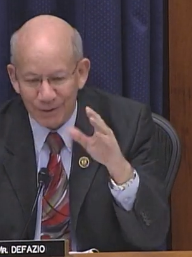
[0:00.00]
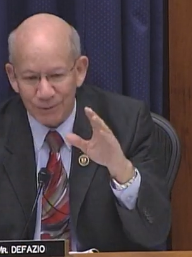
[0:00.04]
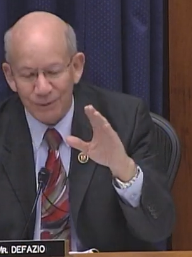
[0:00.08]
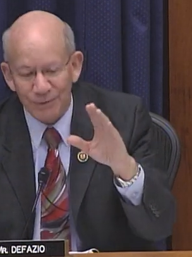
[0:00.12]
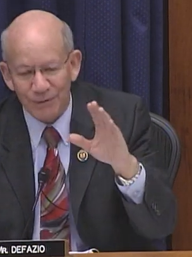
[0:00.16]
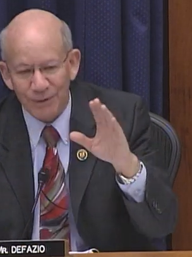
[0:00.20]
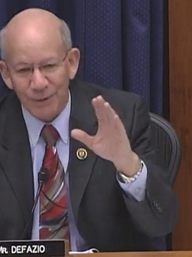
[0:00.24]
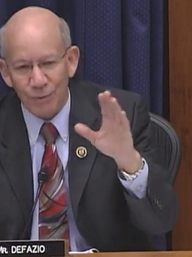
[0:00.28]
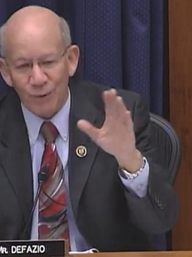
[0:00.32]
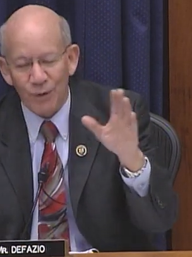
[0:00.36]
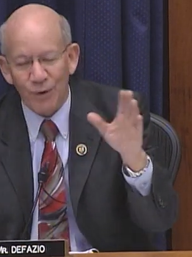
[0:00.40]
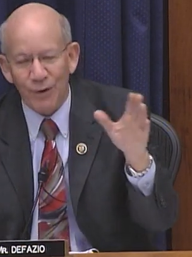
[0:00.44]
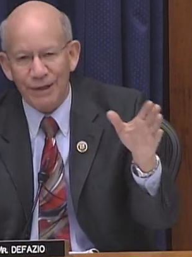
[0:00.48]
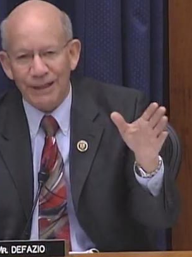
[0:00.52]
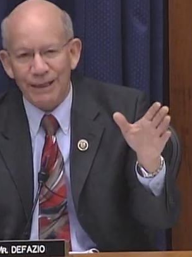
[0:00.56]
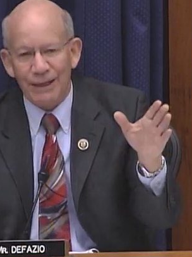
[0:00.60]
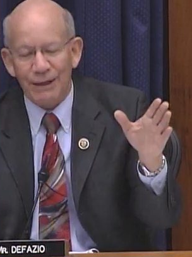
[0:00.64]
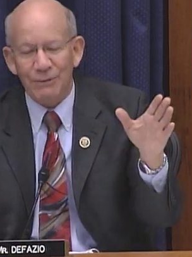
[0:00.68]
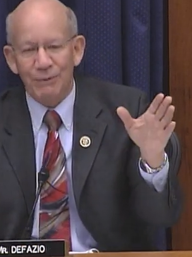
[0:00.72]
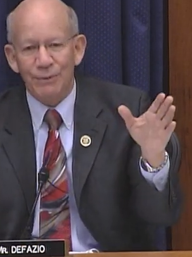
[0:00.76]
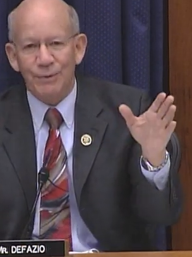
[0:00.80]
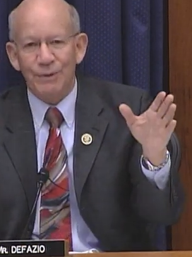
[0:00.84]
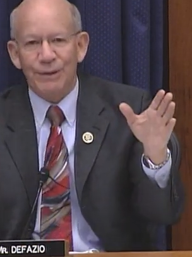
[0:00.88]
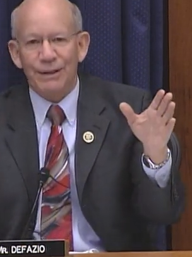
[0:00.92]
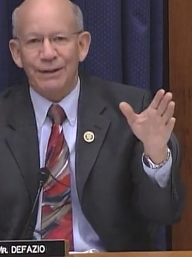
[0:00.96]
they're
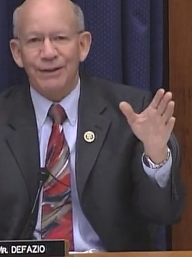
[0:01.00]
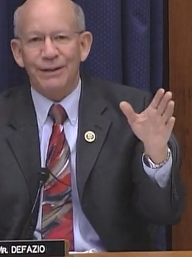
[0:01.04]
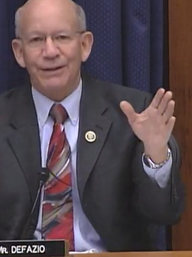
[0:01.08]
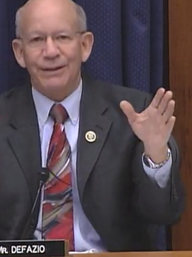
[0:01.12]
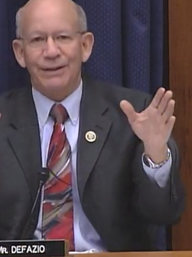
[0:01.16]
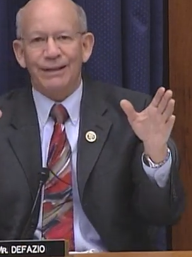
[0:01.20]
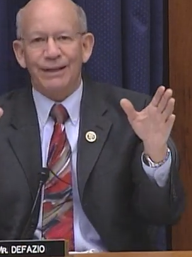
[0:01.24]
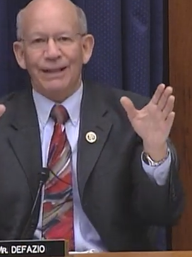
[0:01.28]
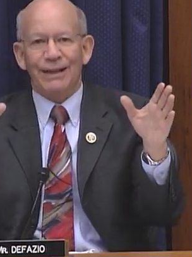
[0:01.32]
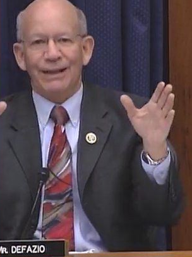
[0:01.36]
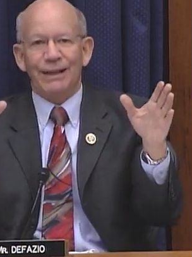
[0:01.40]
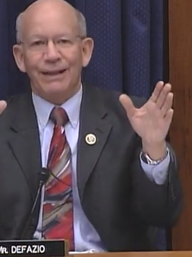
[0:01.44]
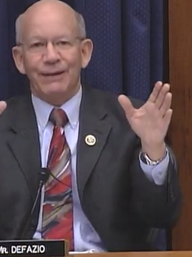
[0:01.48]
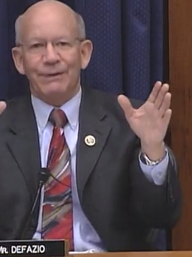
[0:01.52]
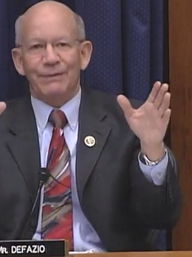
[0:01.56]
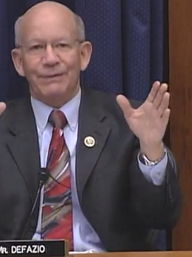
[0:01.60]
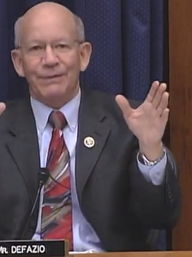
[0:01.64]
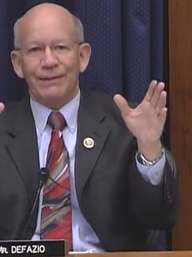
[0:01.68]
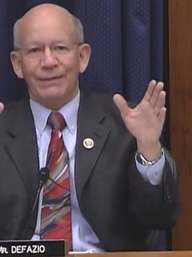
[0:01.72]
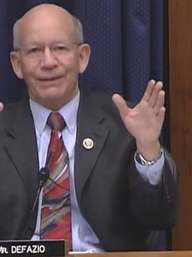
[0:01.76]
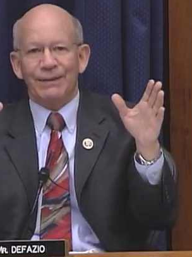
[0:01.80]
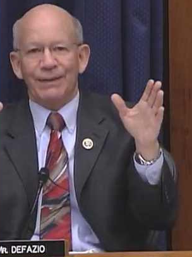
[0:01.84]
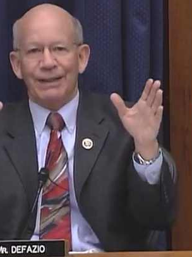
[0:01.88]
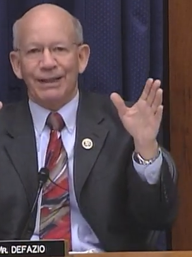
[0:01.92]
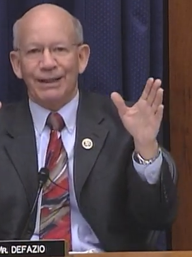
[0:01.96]
working with the
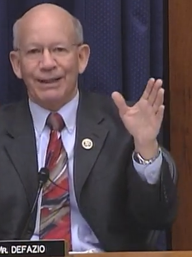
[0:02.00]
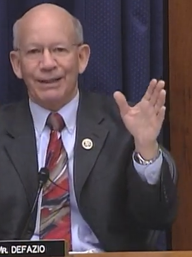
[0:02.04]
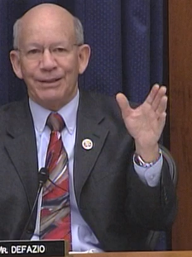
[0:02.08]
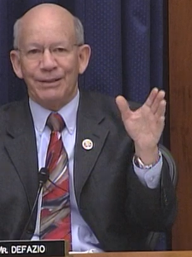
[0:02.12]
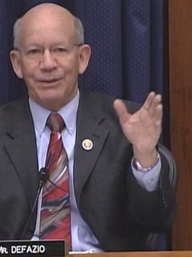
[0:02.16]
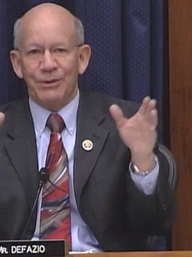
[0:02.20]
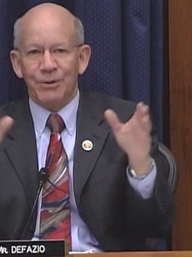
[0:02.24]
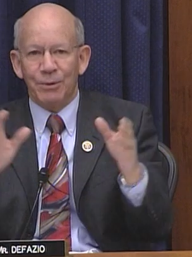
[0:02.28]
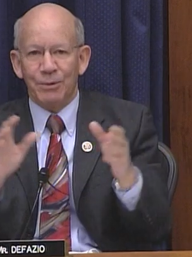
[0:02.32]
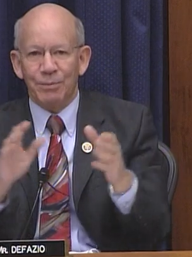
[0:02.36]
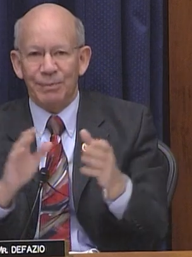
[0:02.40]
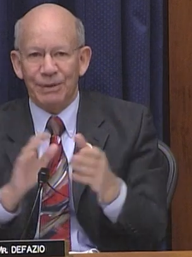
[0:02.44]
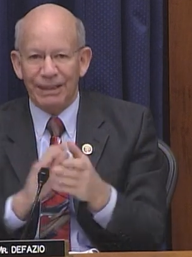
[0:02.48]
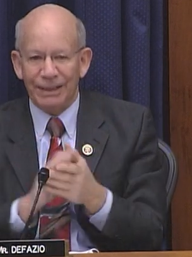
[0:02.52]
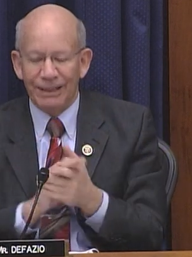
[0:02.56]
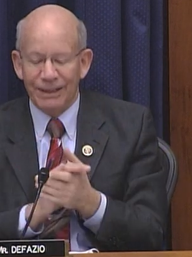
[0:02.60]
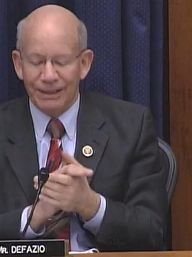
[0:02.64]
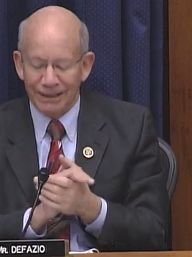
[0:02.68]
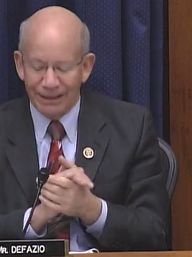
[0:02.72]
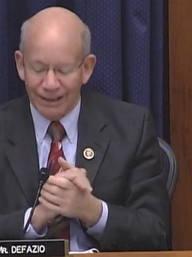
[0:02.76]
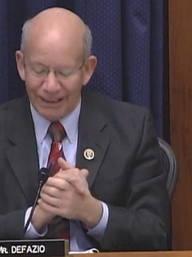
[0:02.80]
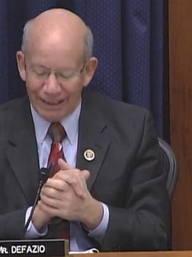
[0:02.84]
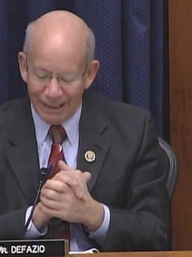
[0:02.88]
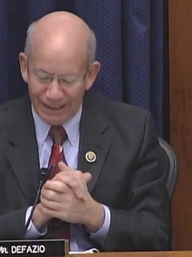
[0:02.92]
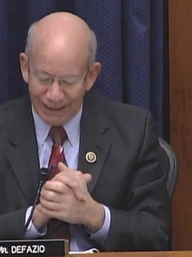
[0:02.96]

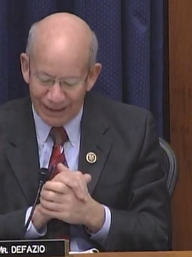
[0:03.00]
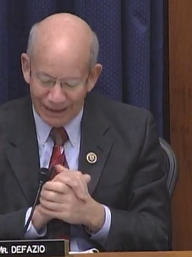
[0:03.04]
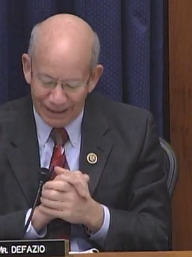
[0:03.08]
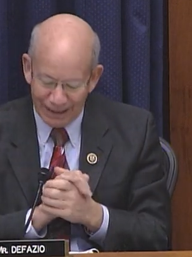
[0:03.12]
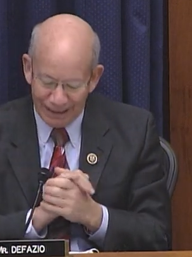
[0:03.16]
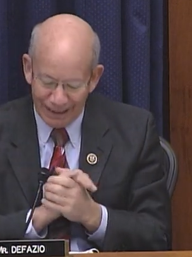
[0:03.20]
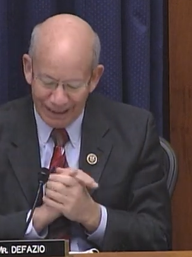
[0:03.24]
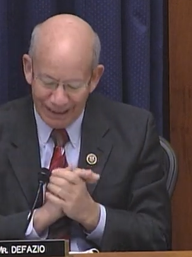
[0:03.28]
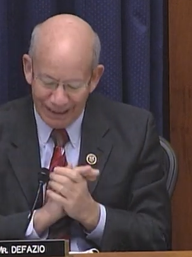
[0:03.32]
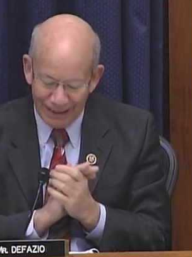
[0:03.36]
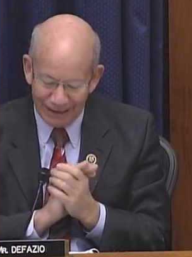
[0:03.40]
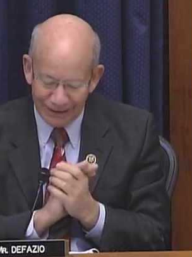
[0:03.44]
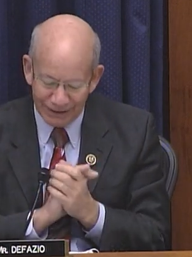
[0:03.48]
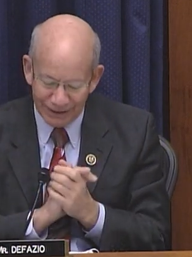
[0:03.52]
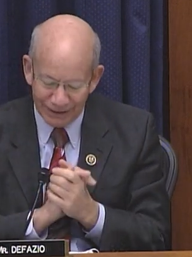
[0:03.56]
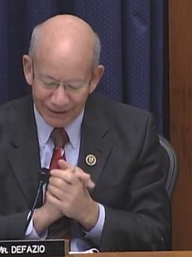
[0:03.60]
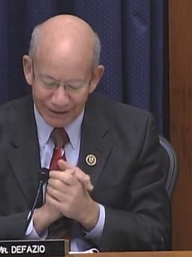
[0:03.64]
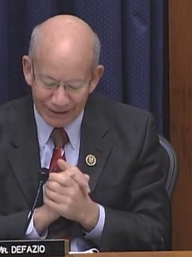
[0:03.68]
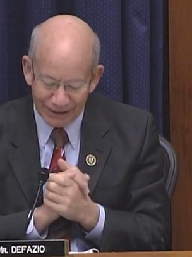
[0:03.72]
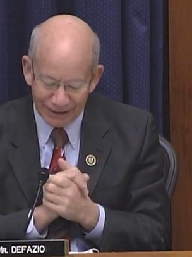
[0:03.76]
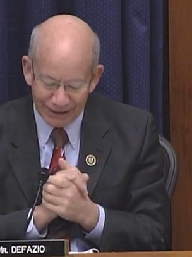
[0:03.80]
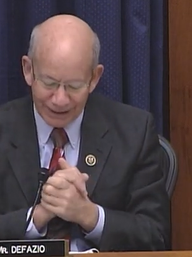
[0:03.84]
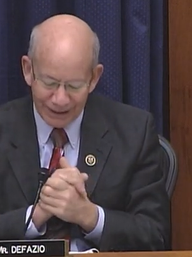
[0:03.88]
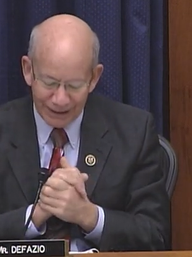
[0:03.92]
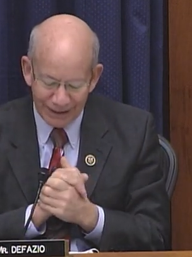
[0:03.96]
European
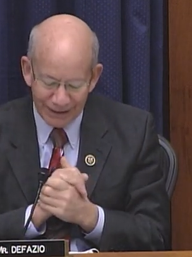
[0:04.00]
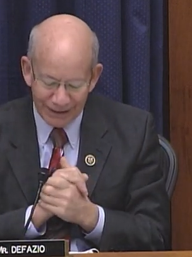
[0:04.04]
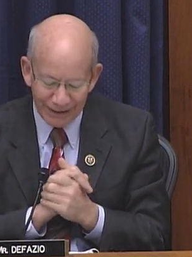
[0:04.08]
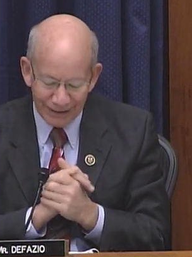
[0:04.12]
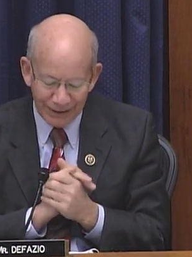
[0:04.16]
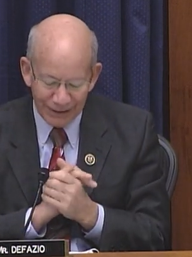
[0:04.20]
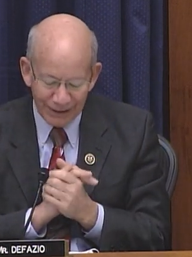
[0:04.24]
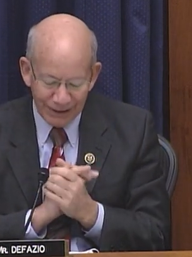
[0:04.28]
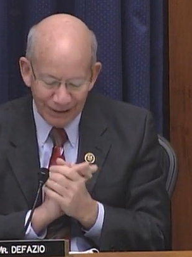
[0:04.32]
agency